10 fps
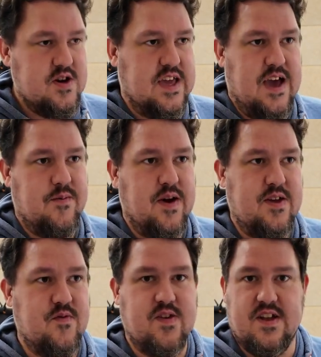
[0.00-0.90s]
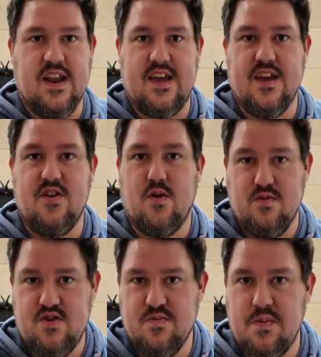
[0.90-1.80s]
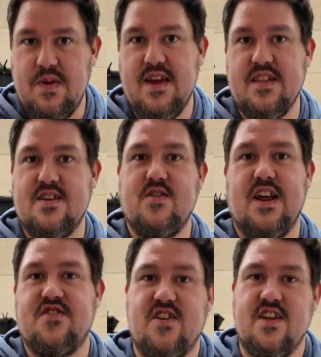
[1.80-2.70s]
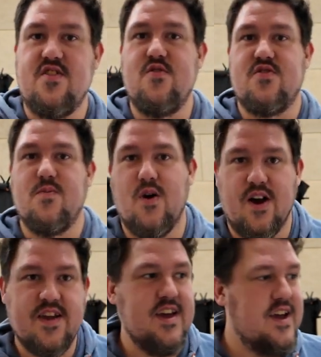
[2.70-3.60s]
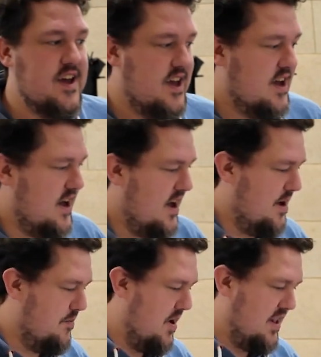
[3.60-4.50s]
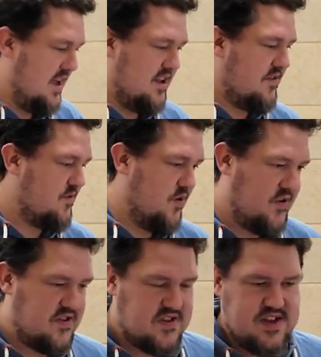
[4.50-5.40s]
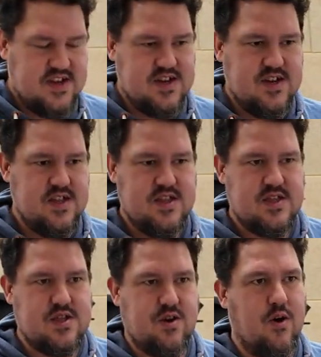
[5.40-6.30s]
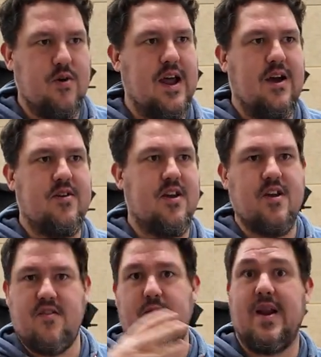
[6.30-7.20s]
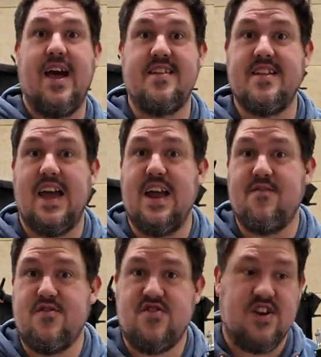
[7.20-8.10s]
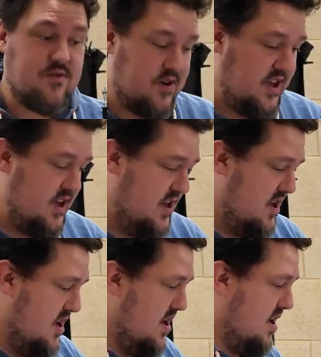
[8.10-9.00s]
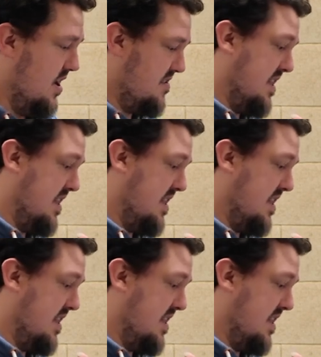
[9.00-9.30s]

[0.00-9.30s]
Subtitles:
yeah, where you felt like a normal human being that could actually do some work. And that has, of course, thrown out a lot of plans that I had for January. It has